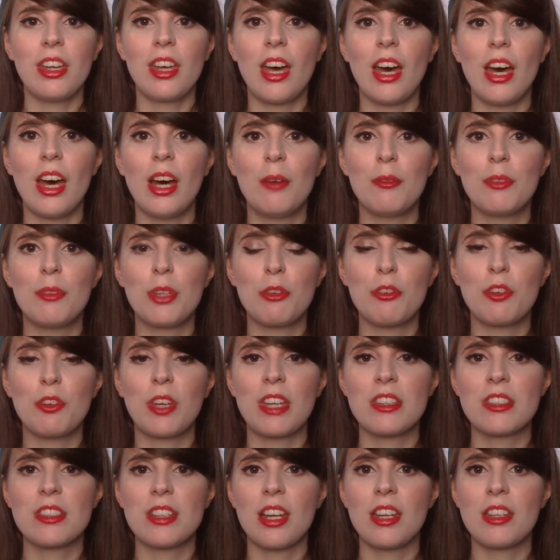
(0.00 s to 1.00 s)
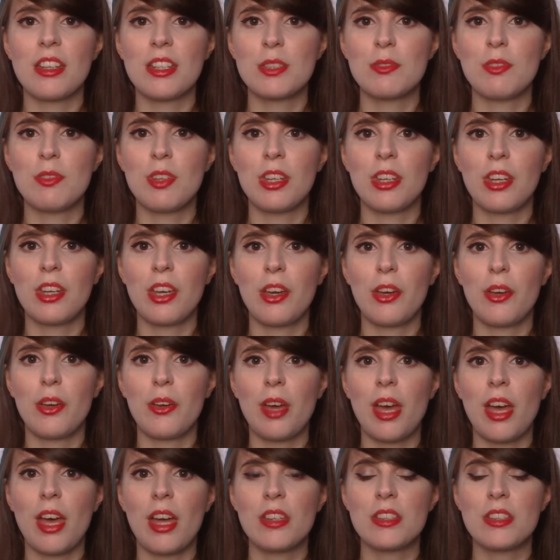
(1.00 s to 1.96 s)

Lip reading: Don't forget to like this video